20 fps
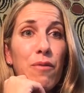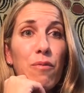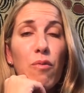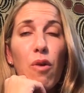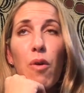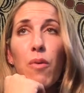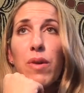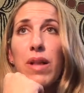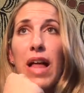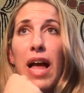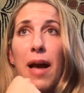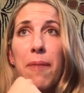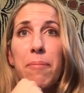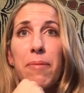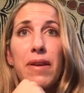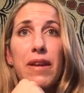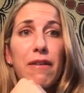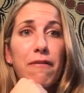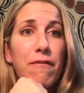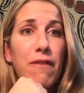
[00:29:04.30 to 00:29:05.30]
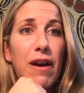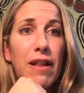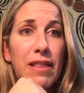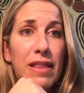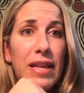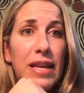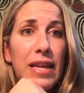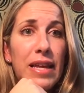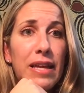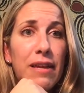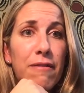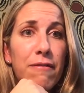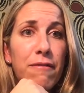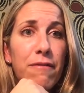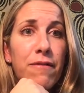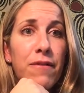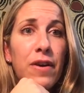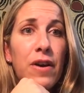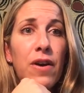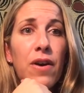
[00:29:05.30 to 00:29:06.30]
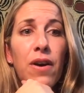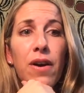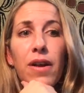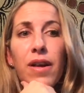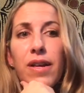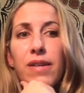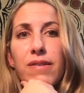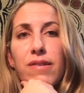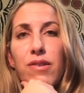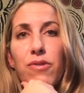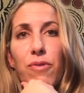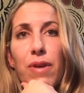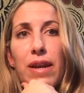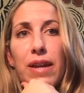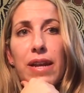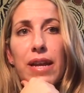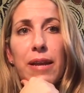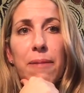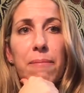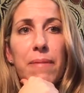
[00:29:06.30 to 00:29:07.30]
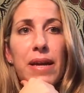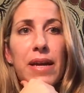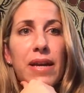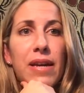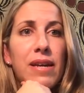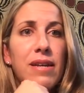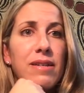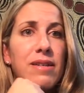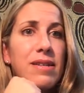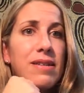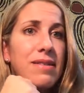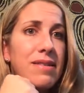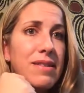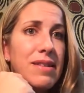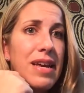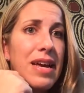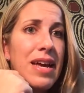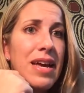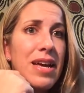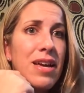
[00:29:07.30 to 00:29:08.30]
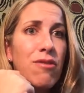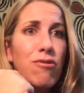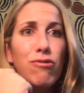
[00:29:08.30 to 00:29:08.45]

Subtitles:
what will happen if I leave, he's threatening me to stay,